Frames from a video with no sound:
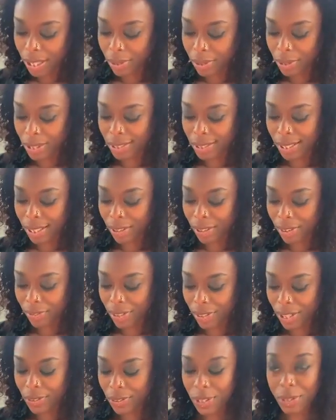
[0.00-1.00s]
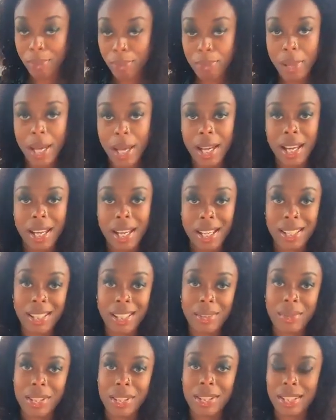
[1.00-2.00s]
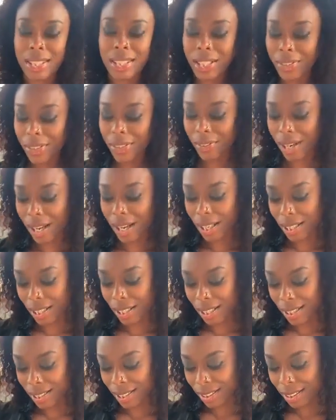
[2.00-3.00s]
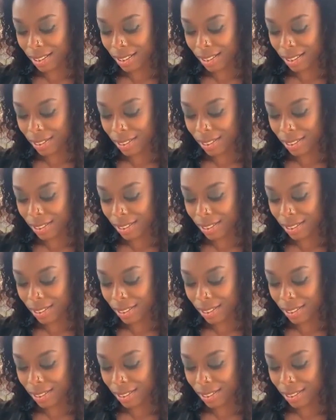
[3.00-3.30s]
Delaware Terror Fest is back with the Teary Riot.